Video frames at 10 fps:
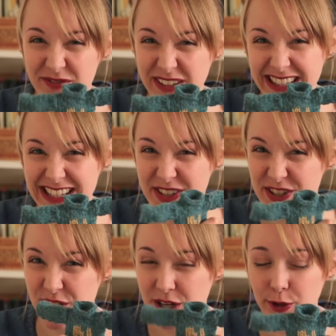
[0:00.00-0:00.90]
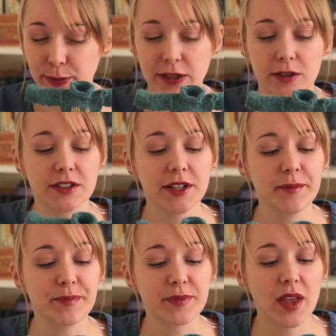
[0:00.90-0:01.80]
fiddly, so it took a little bit longer.
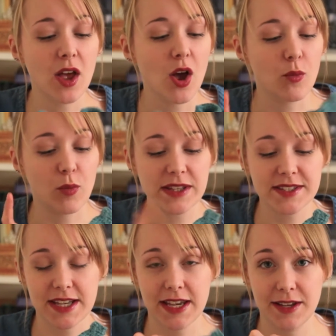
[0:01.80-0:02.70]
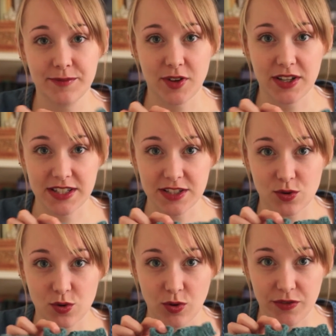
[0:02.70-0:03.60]
Wednesday, I did
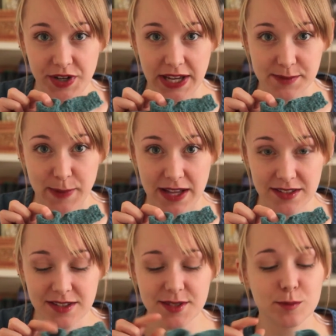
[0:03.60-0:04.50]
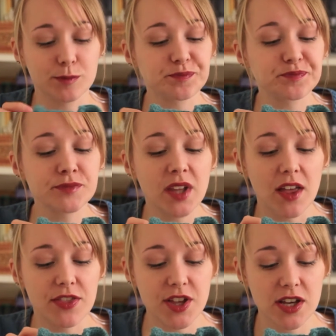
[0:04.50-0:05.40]
all of the neckbands.
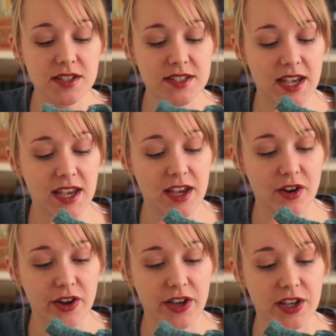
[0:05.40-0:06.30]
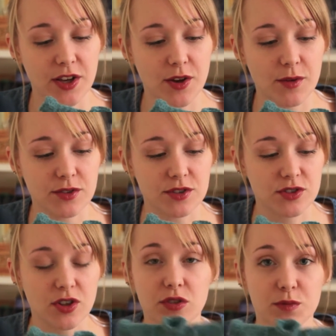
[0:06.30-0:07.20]
Thursday, I
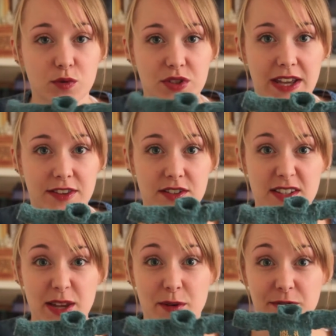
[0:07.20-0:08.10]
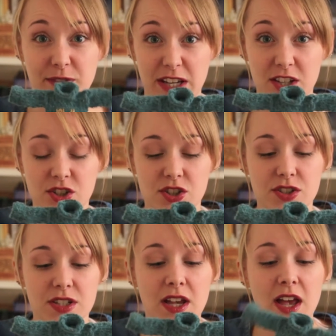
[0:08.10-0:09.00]
sewed them all together so they were
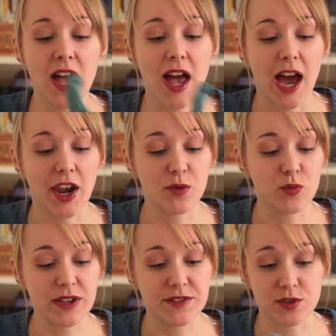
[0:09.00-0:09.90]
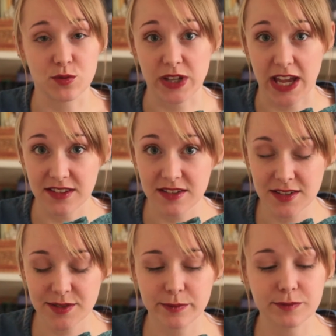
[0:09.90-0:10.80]
finished, and I weaved in all the
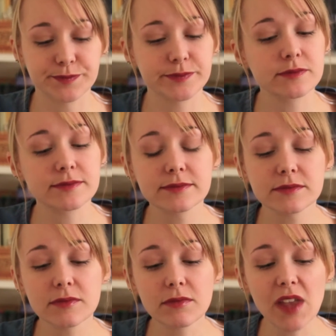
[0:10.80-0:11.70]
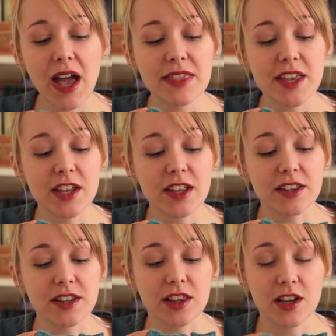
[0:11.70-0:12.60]
ends. And
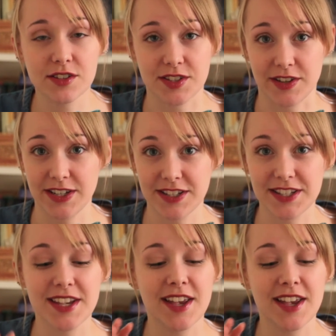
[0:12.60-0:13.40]
then last night,